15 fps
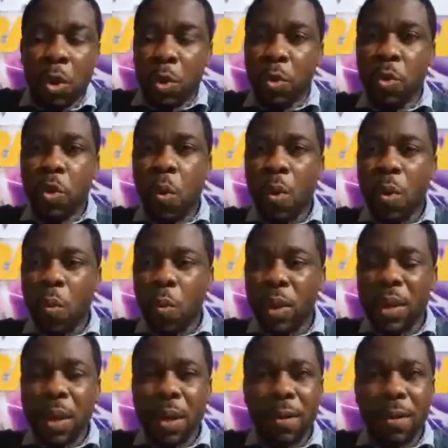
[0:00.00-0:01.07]
Knowing
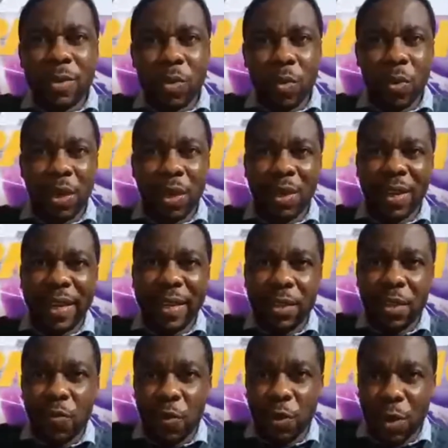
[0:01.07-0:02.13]
what God's will
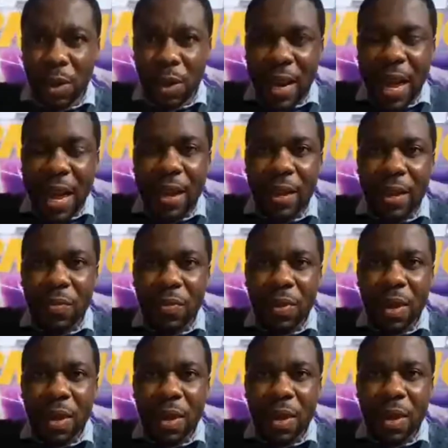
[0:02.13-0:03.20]
is for your
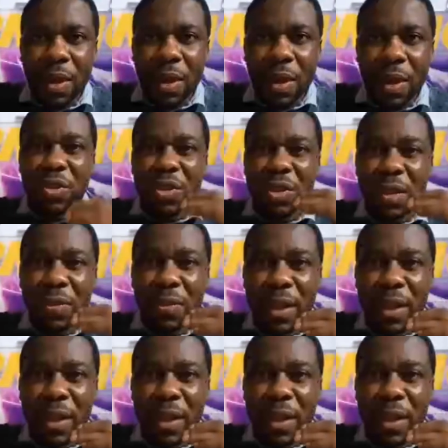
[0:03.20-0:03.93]
life helps you to see